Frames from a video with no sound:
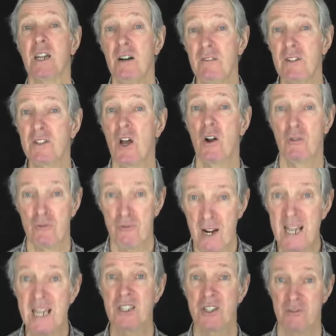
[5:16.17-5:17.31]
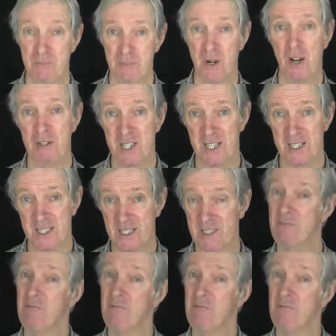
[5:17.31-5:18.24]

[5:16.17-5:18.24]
covers a range of processes.